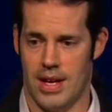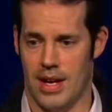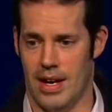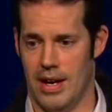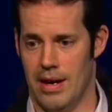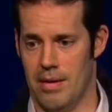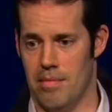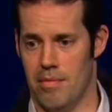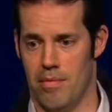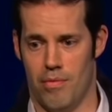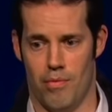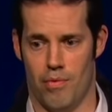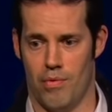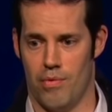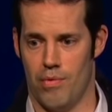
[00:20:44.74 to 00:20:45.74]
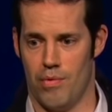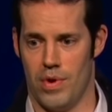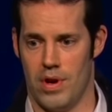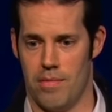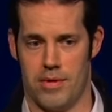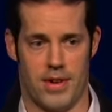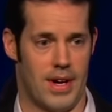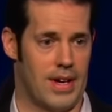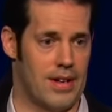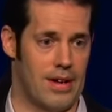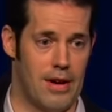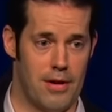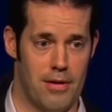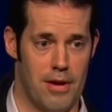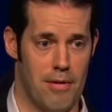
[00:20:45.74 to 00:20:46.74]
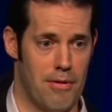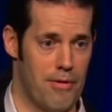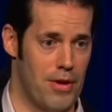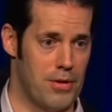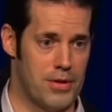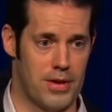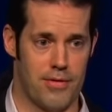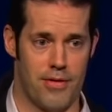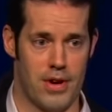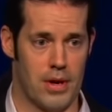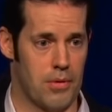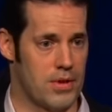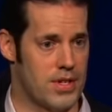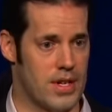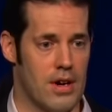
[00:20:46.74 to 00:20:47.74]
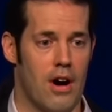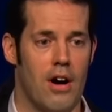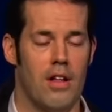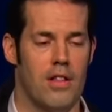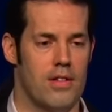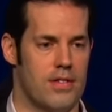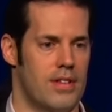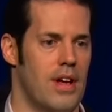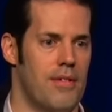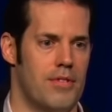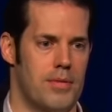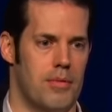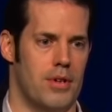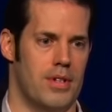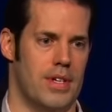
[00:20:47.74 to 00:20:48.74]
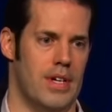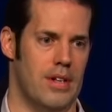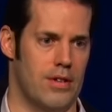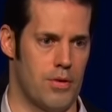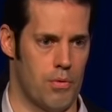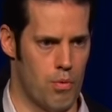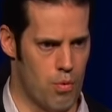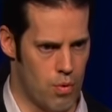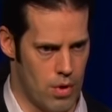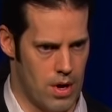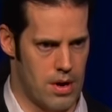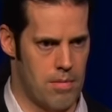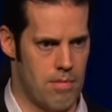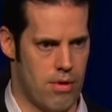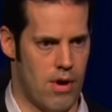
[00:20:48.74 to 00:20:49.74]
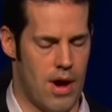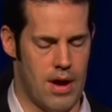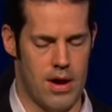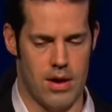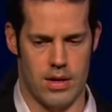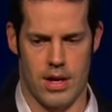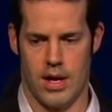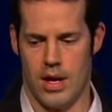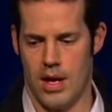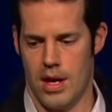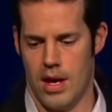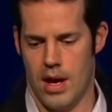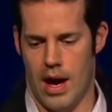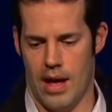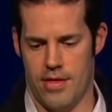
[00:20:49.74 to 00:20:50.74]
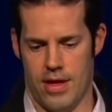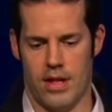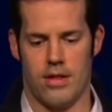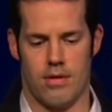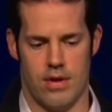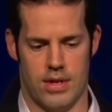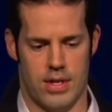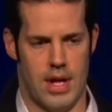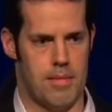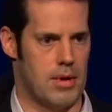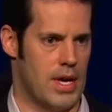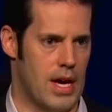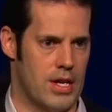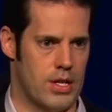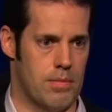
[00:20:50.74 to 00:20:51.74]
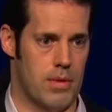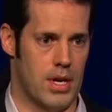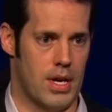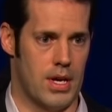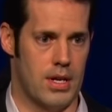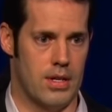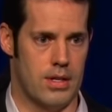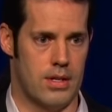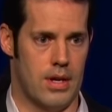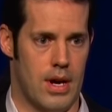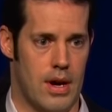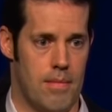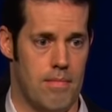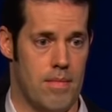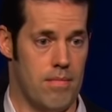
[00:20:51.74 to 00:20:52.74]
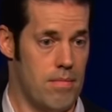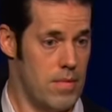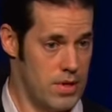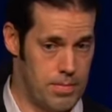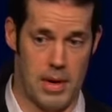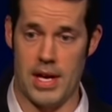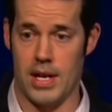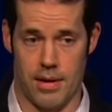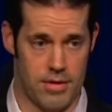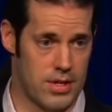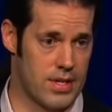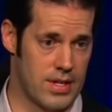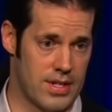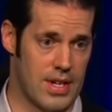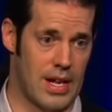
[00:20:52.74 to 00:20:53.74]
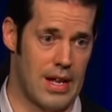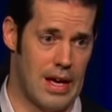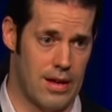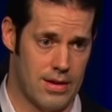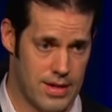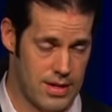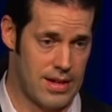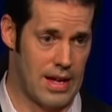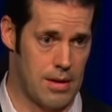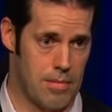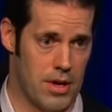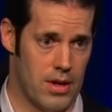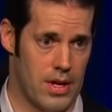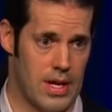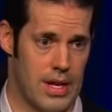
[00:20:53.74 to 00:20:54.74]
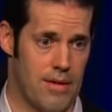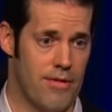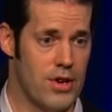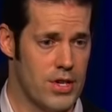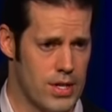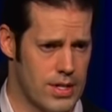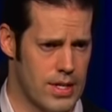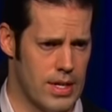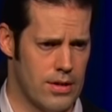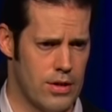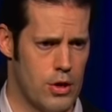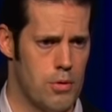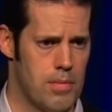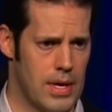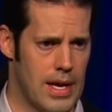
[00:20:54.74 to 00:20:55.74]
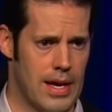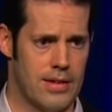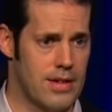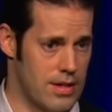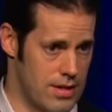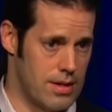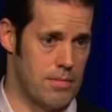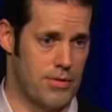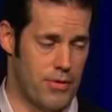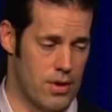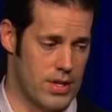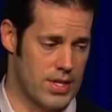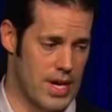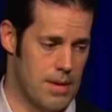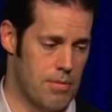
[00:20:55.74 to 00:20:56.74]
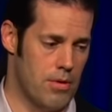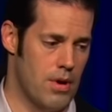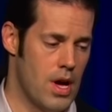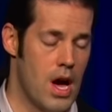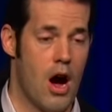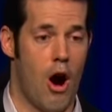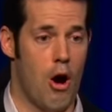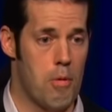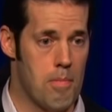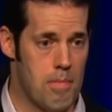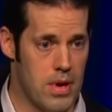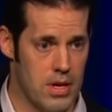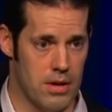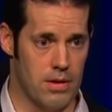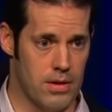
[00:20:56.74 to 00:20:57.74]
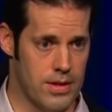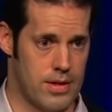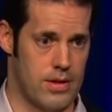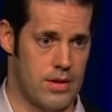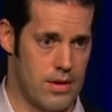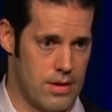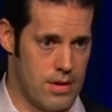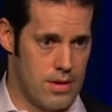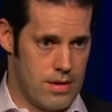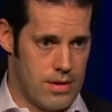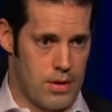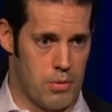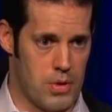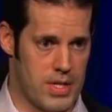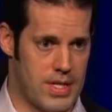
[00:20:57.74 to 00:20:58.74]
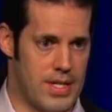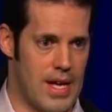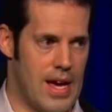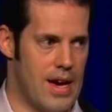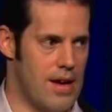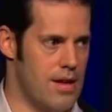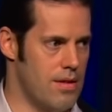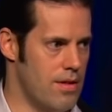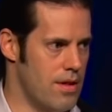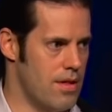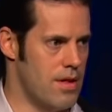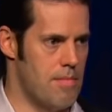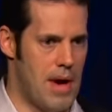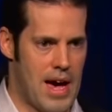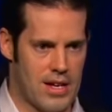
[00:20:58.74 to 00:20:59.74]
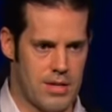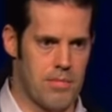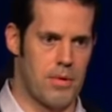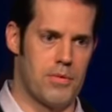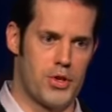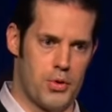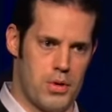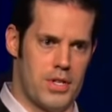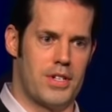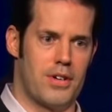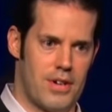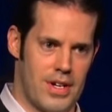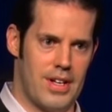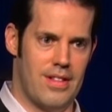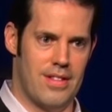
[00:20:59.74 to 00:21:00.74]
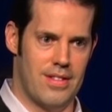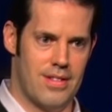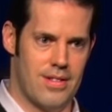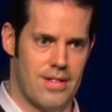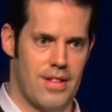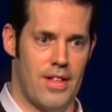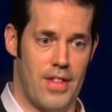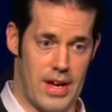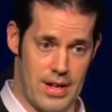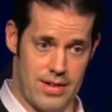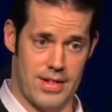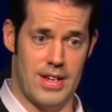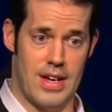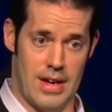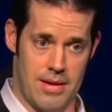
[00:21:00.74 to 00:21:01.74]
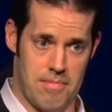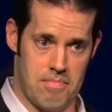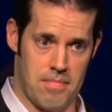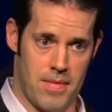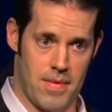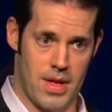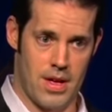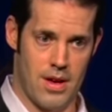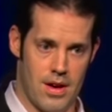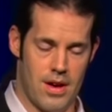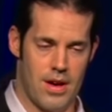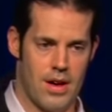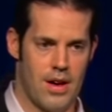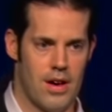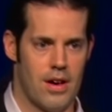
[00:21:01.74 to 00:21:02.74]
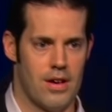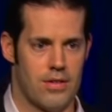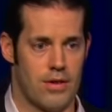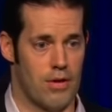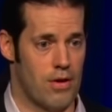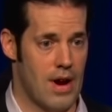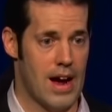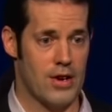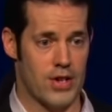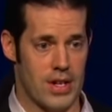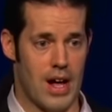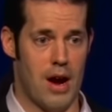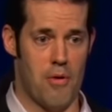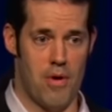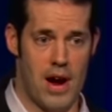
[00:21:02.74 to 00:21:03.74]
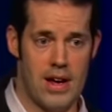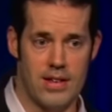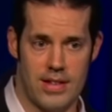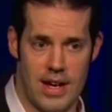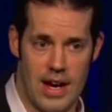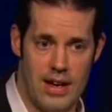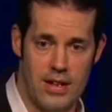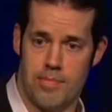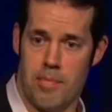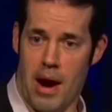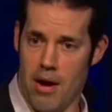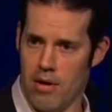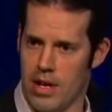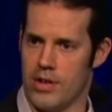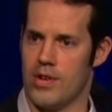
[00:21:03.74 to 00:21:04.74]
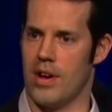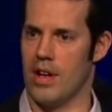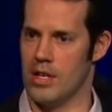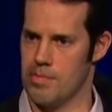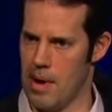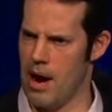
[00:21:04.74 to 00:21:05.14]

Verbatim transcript: Um, we are protecting under and over voltage frequency. All this stuff is built into one product. I think there is an application because uh, speaking of the sustain sustainability and efficiencies, UPS systems, for example, are built to withstand the maximum short circuit that they could see. So they're actually not right sized. Power electronics,